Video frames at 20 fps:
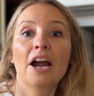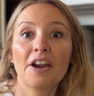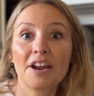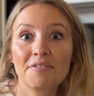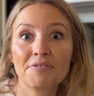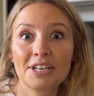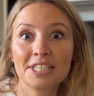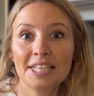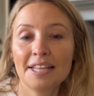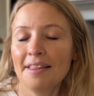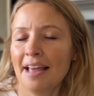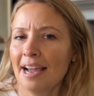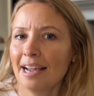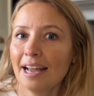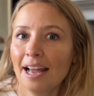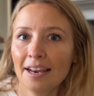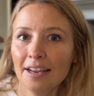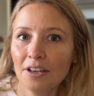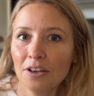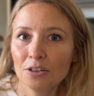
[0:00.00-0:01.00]
All right, friends, and that
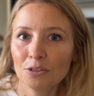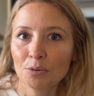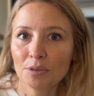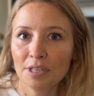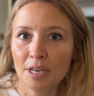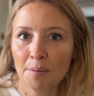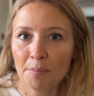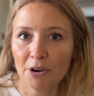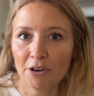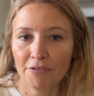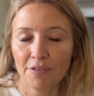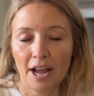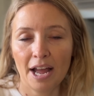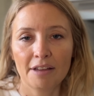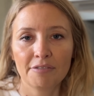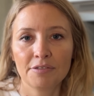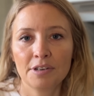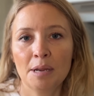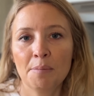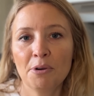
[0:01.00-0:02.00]
kind of goes with number
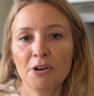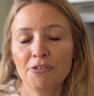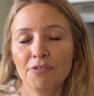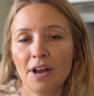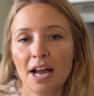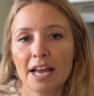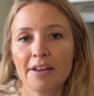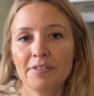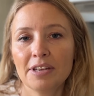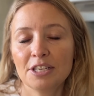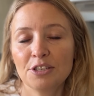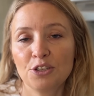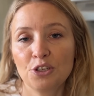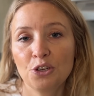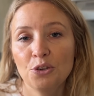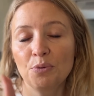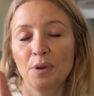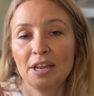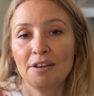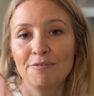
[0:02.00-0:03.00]
five. Number five is
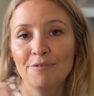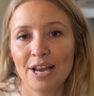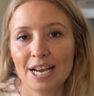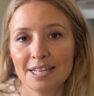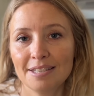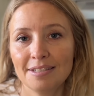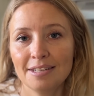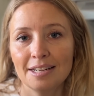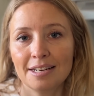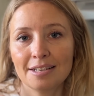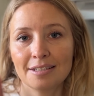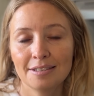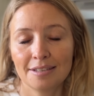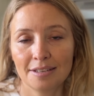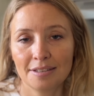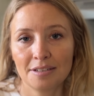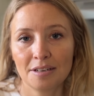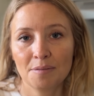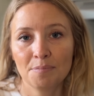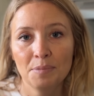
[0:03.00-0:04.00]
to invest in a
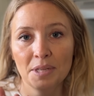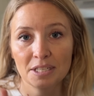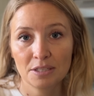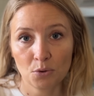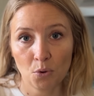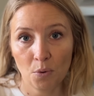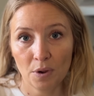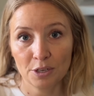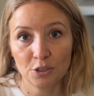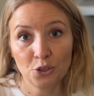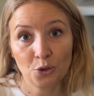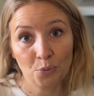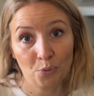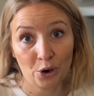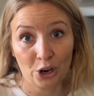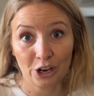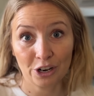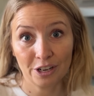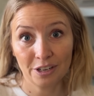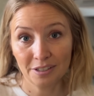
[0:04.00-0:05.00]
system that's going to
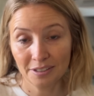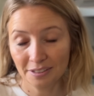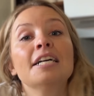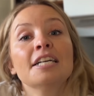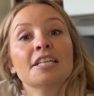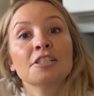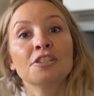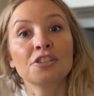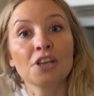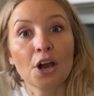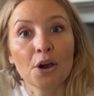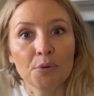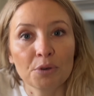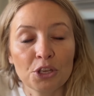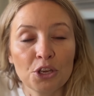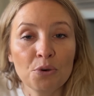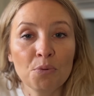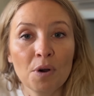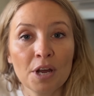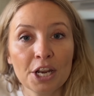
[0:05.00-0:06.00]
work. So
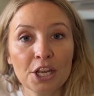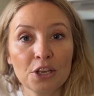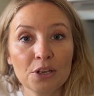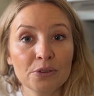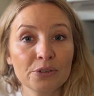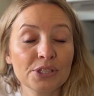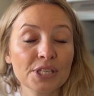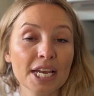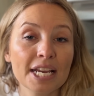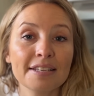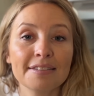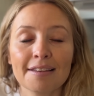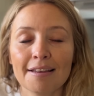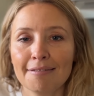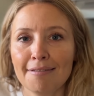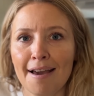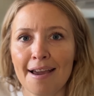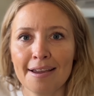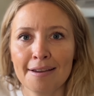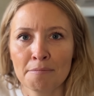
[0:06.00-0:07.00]
you wanna use things
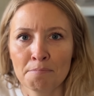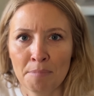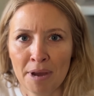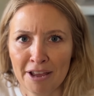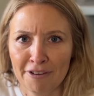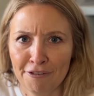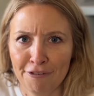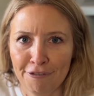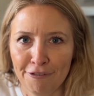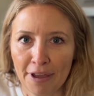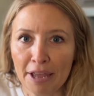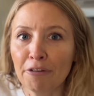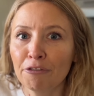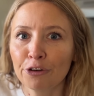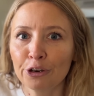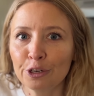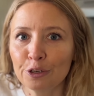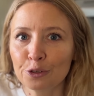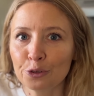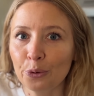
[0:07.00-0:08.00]
like my
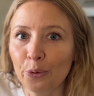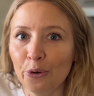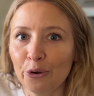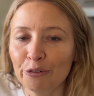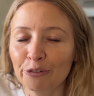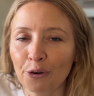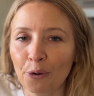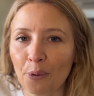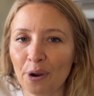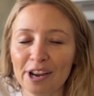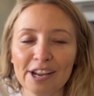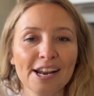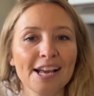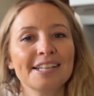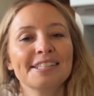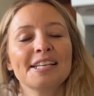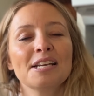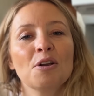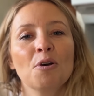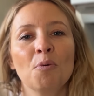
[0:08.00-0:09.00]
favorite tool for
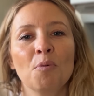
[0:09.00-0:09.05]
organizing,